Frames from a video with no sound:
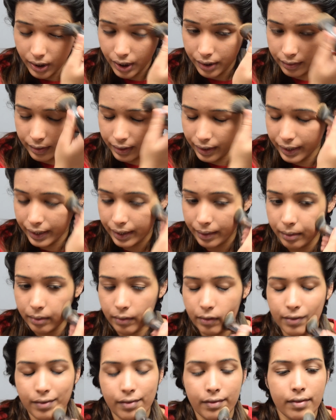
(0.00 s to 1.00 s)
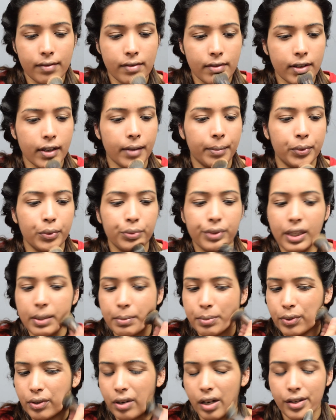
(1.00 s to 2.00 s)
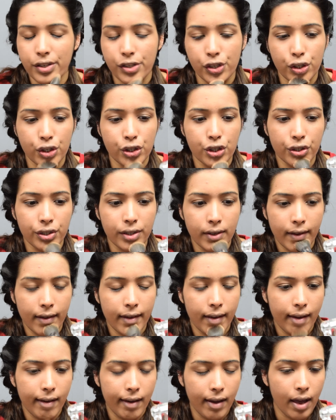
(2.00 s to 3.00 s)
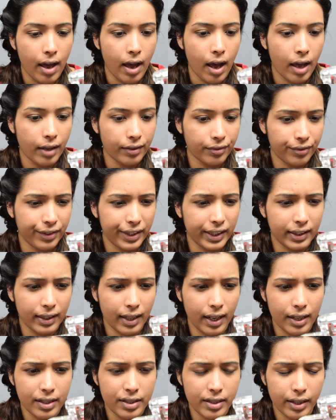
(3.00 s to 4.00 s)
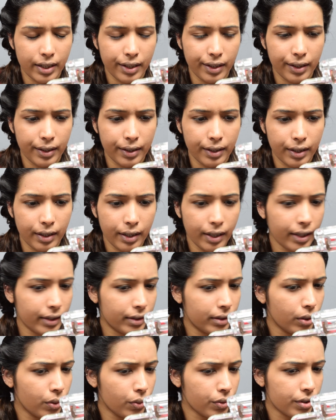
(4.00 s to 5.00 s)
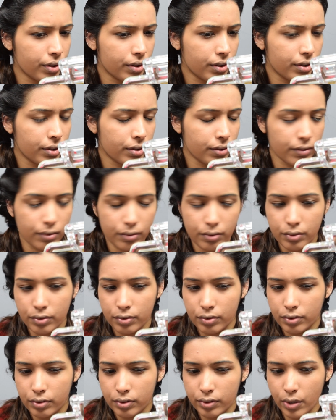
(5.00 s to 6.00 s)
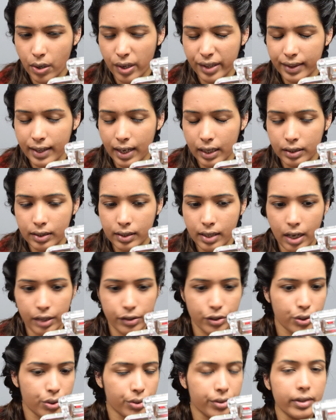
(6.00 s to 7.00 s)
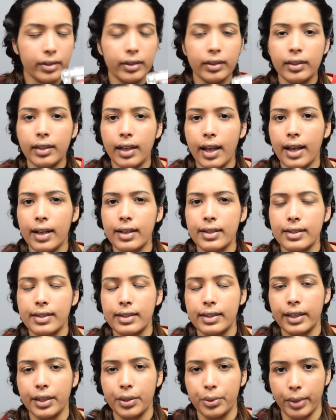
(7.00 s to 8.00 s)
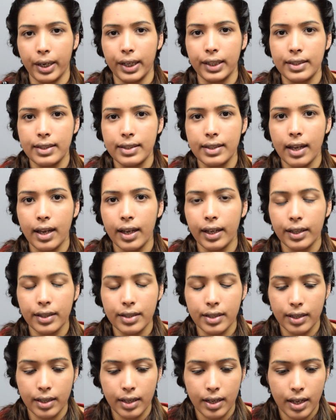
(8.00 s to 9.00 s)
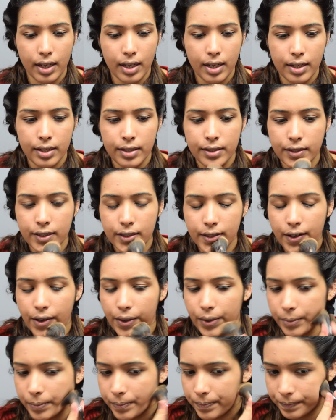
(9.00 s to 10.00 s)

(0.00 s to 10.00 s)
the kabuki brush I feel that it looks not that natural as the right side, so